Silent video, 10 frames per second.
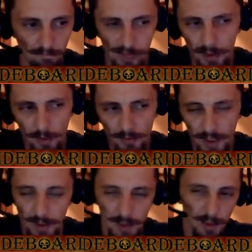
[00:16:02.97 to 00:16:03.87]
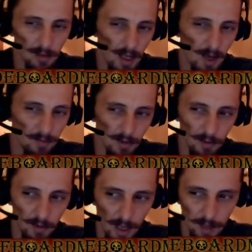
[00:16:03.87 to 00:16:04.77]
You don't necessarily have to do
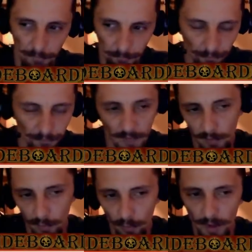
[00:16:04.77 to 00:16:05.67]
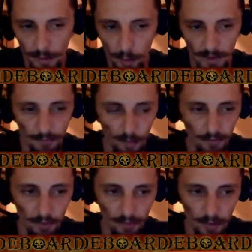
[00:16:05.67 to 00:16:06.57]
that. Run 24
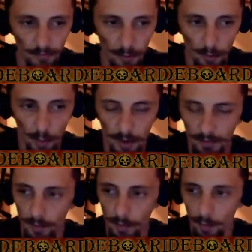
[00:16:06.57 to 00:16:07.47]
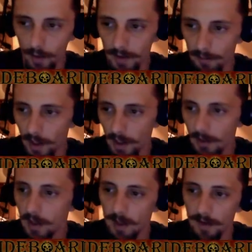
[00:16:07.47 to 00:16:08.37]
if you feel more comfortable with it, but
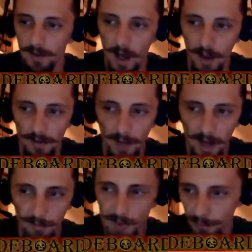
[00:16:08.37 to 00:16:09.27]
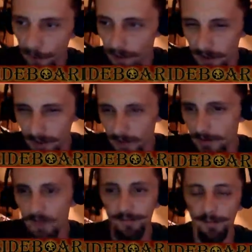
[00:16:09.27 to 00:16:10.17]
the Magma Sprays,
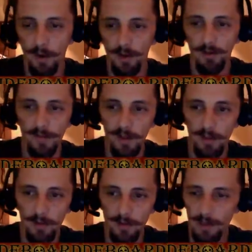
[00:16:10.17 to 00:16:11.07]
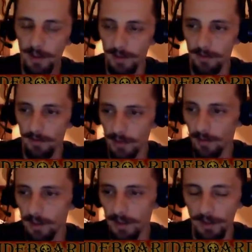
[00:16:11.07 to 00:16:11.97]
if Mardu Vehicles is
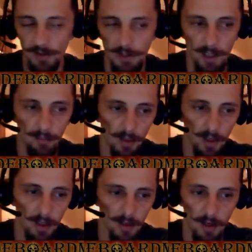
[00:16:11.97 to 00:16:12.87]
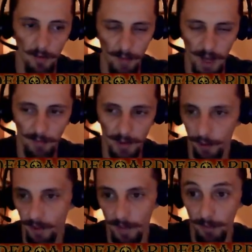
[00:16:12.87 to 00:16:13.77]
continues getting play, Magma
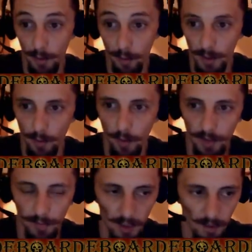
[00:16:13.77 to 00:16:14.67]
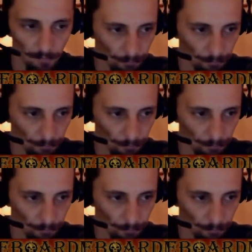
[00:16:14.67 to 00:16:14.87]
Spray may be where you want to be.